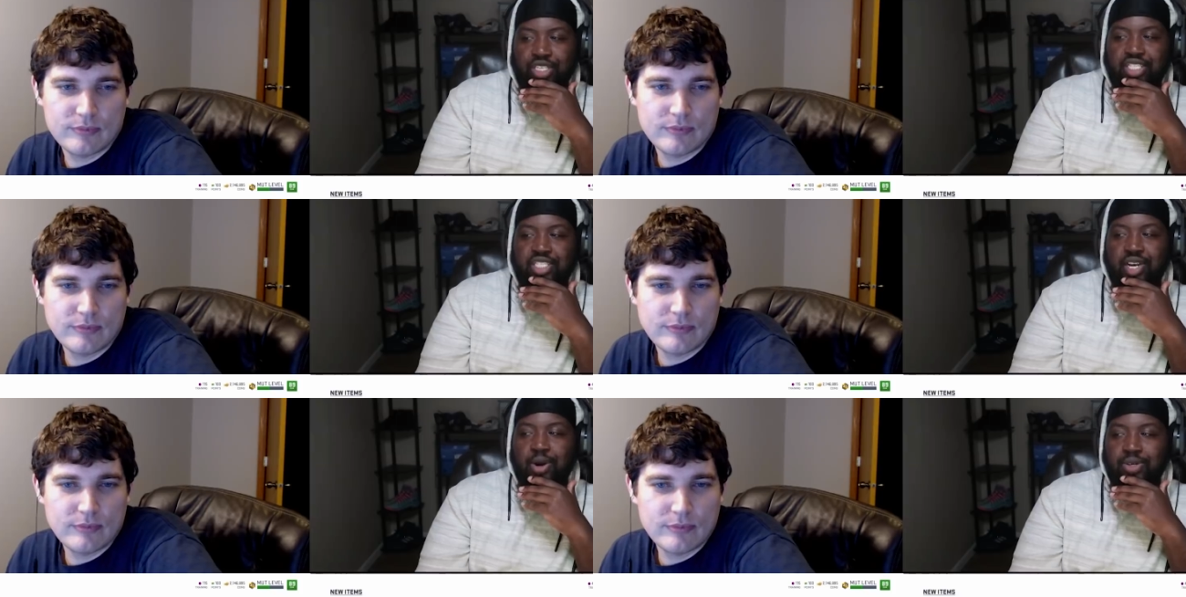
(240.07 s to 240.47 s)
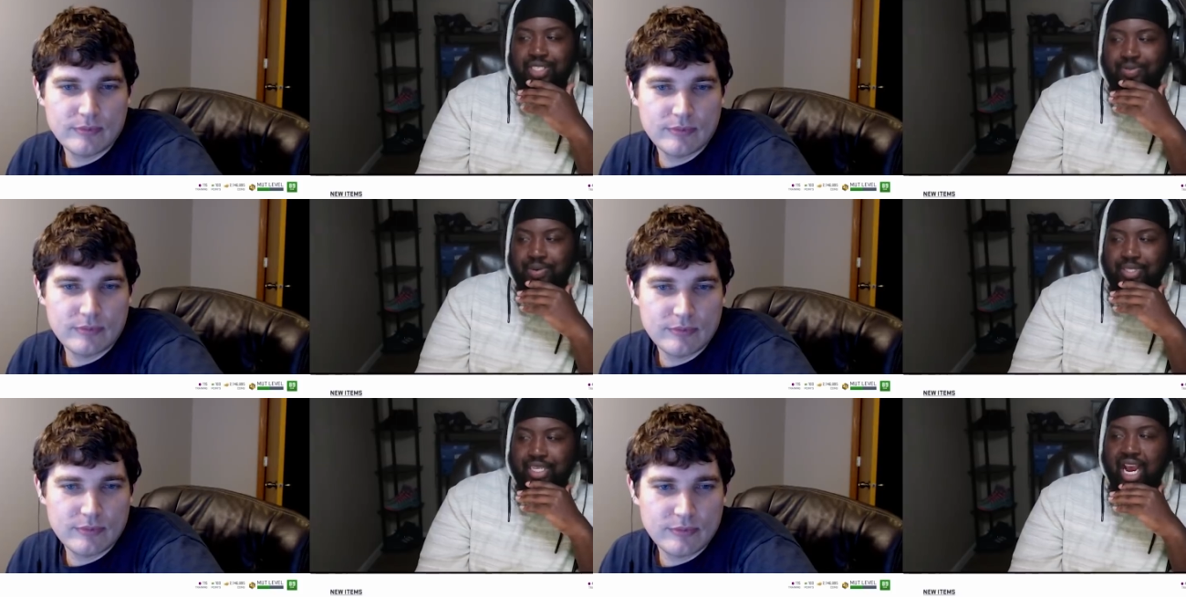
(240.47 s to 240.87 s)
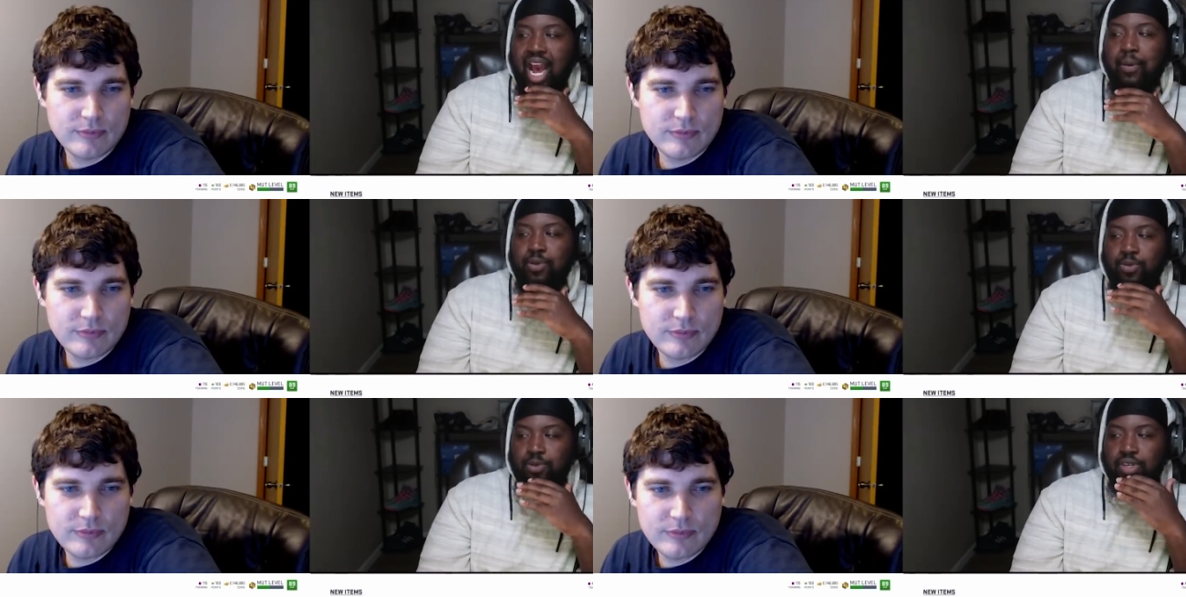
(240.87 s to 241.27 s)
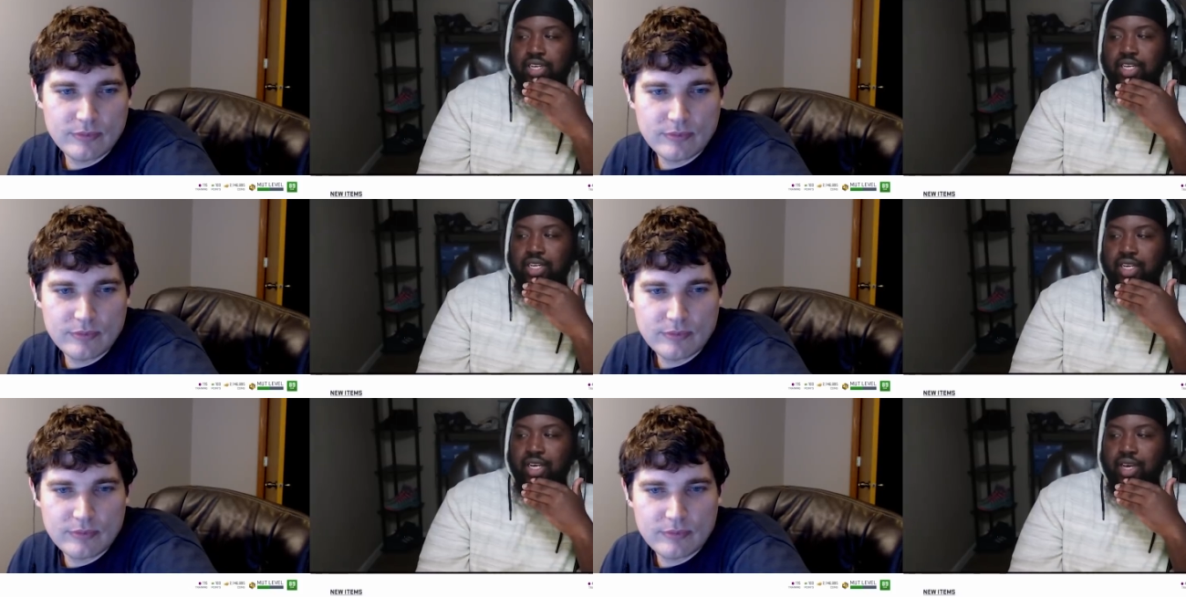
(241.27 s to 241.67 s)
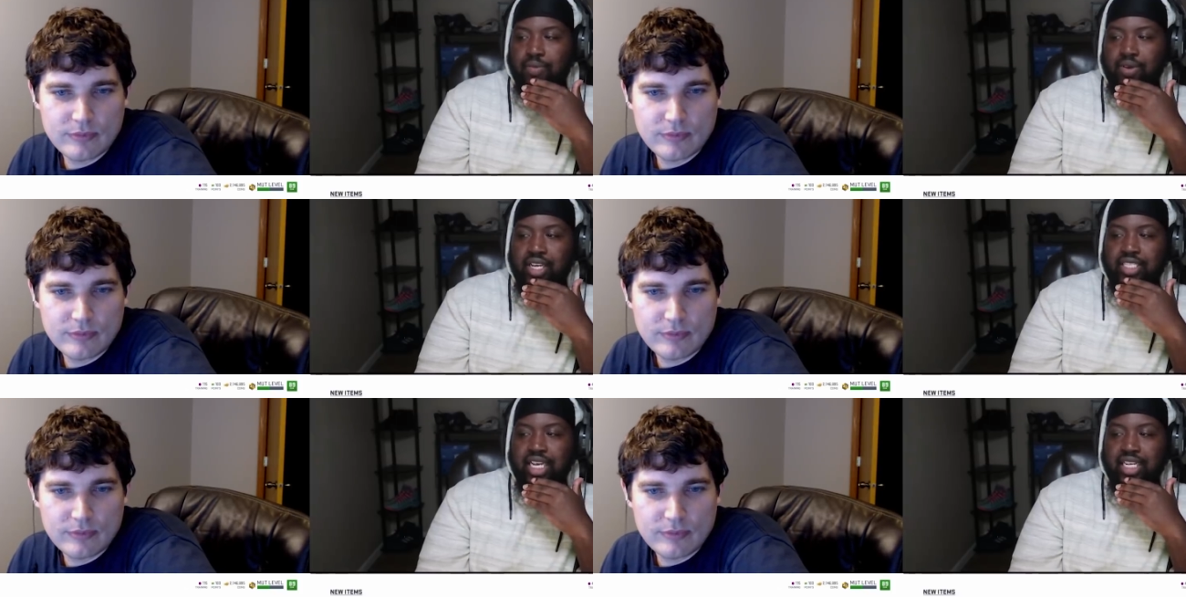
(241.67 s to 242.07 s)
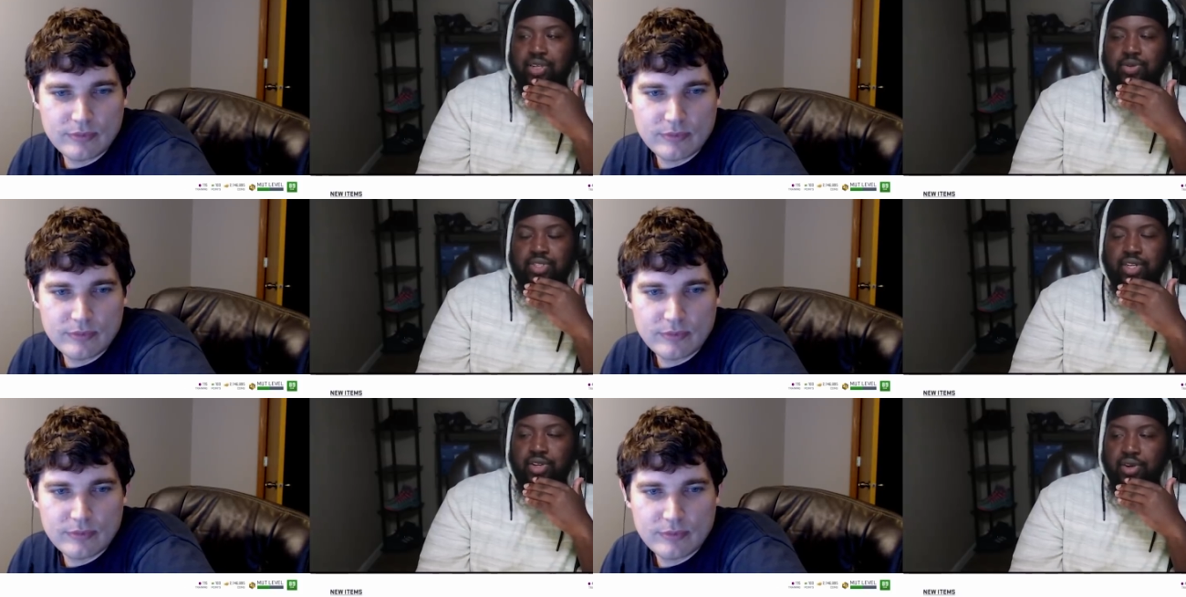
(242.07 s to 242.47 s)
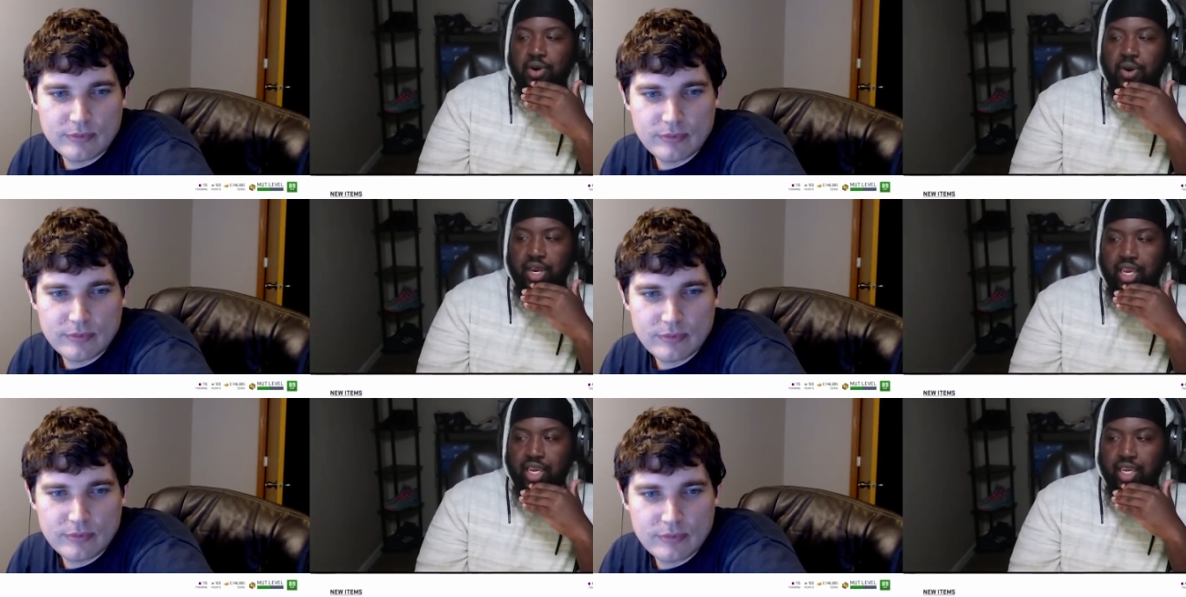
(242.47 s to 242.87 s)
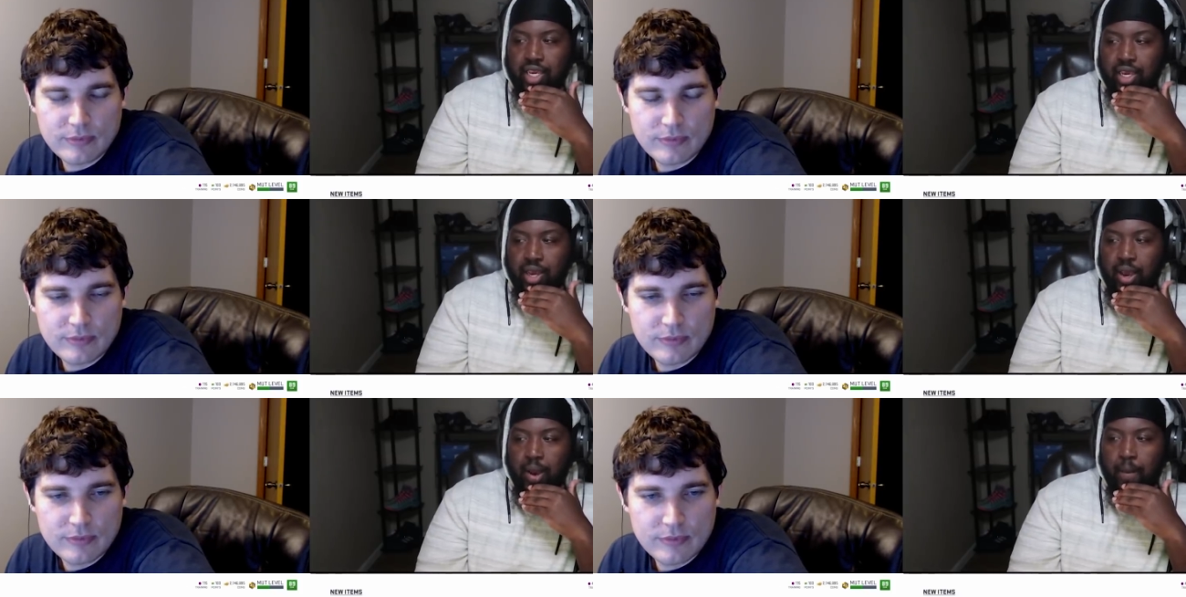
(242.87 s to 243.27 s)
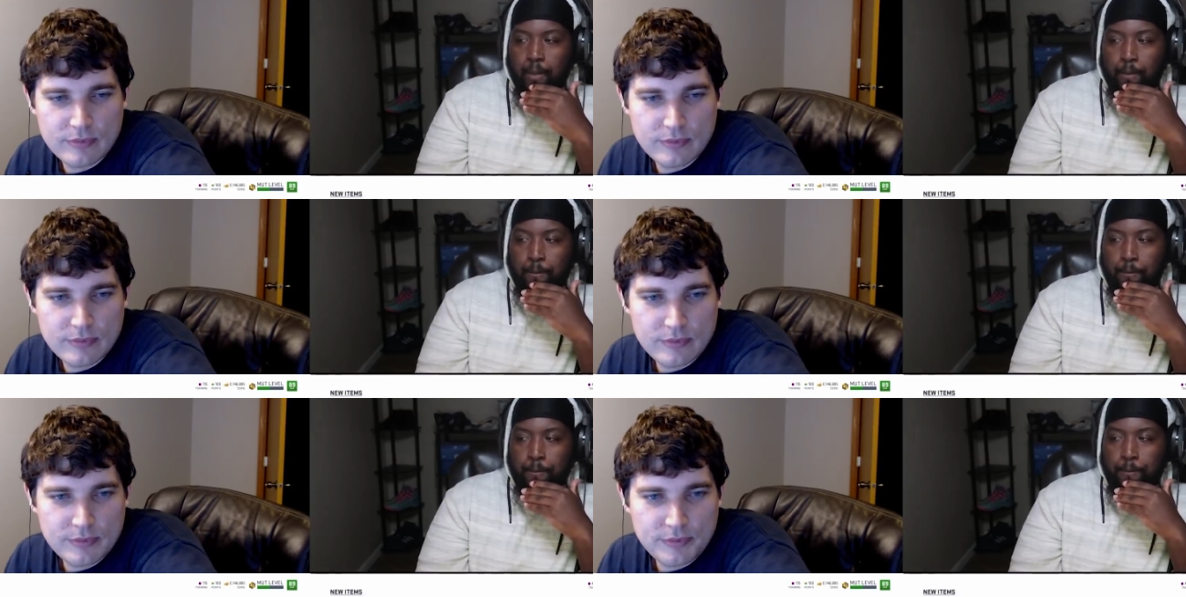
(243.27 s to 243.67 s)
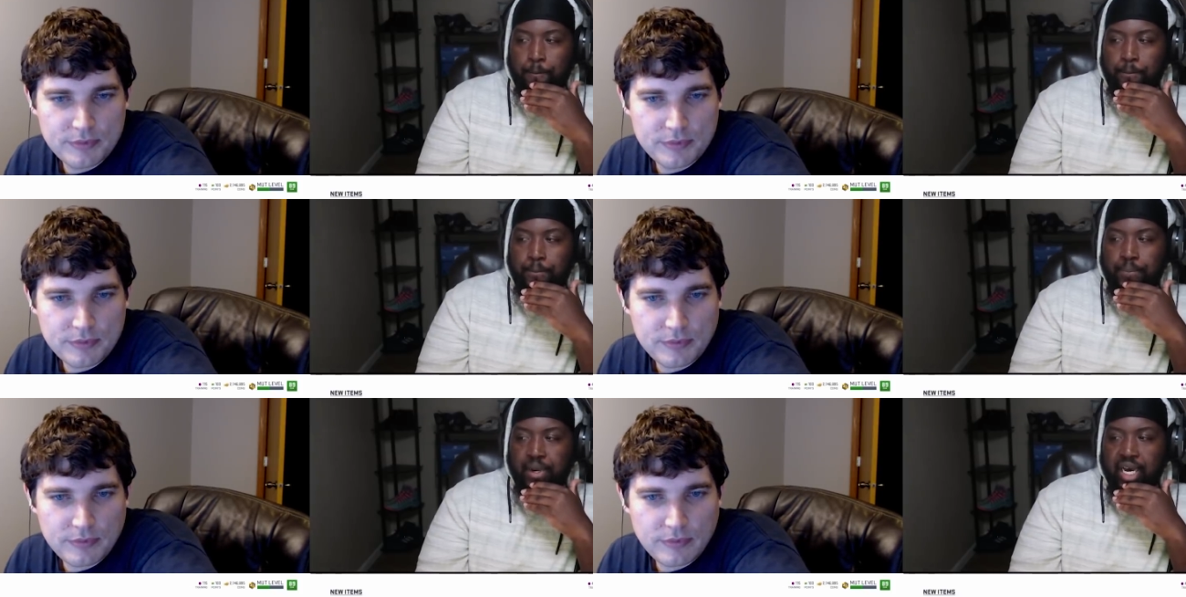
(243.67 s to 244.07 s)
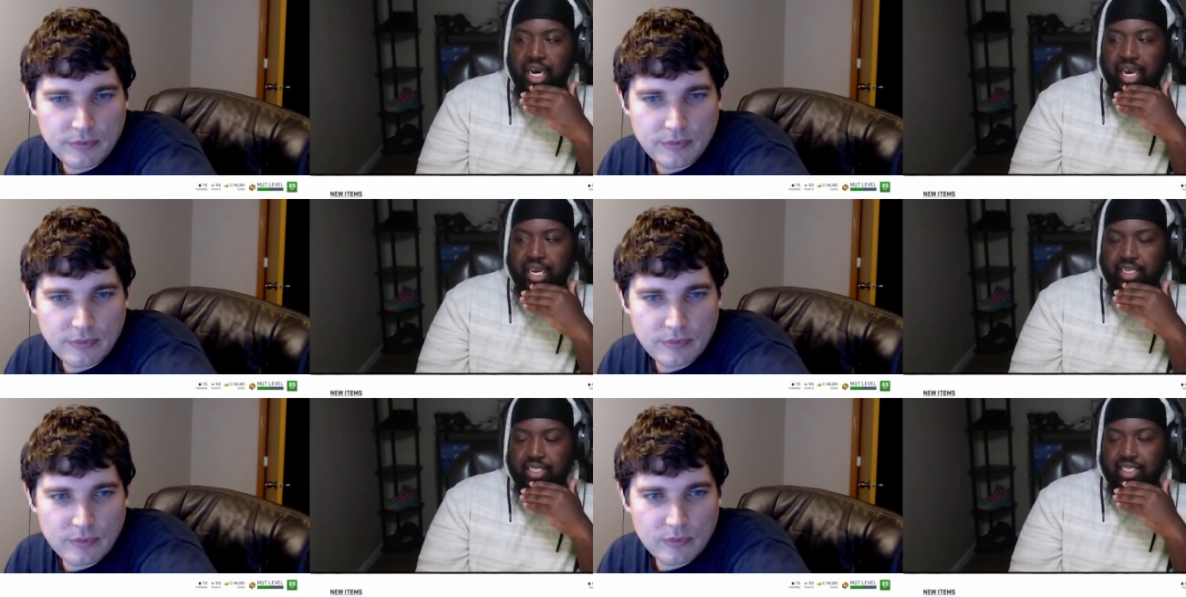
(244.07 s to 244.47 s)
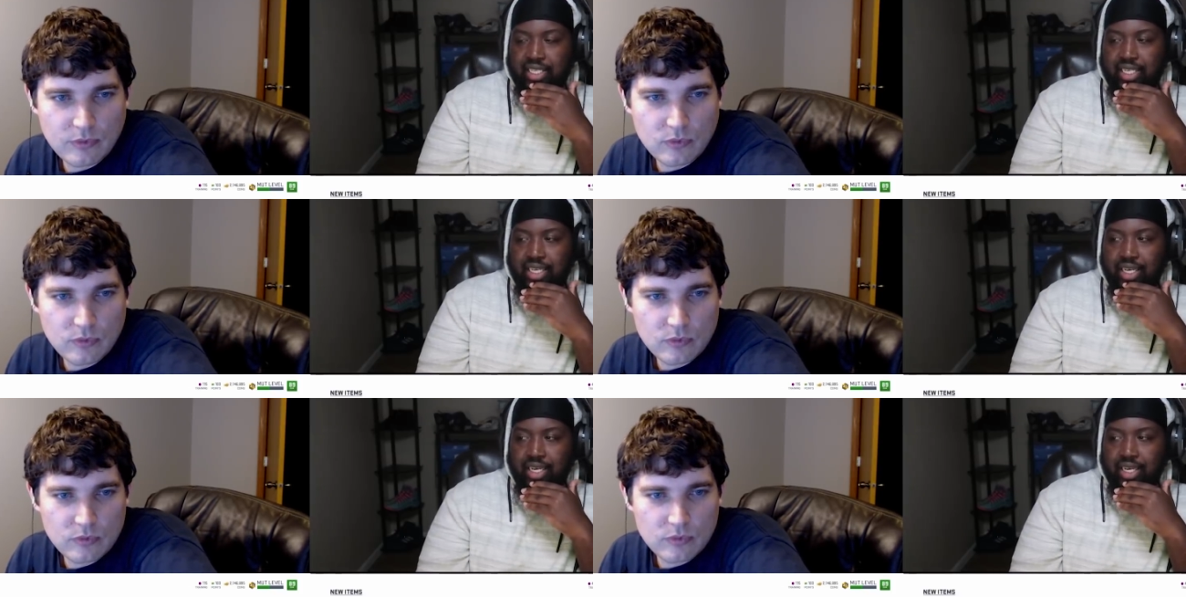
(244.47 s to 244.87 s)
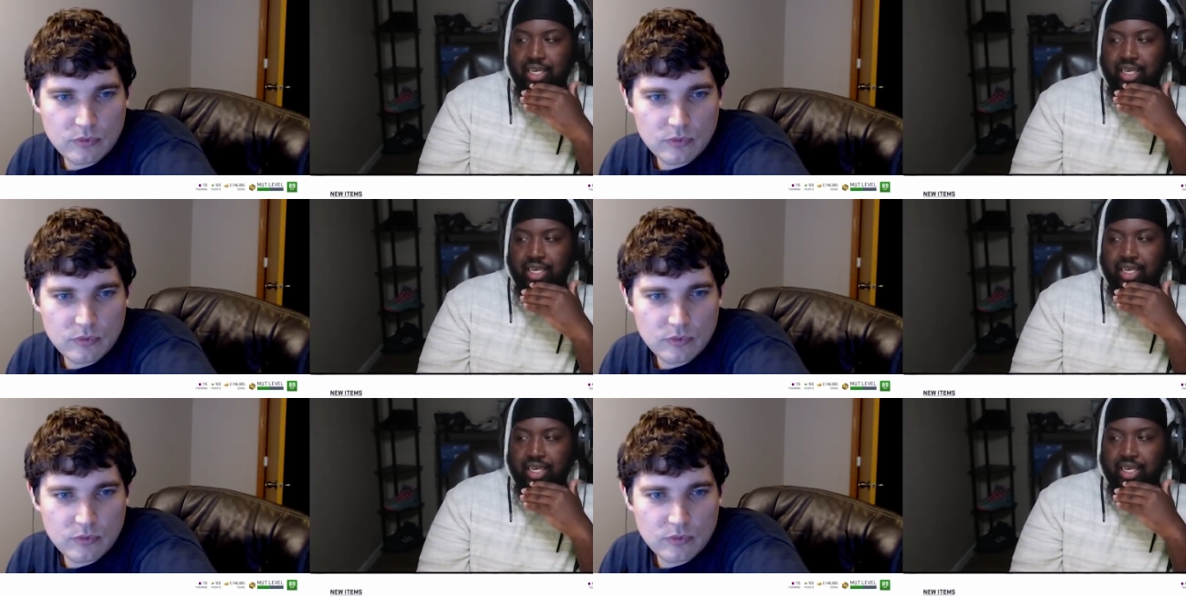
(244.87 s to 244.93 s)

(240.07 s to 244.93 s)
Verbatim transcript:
Speaker 1: Chris Jones is the most common one because that dude's annoying, but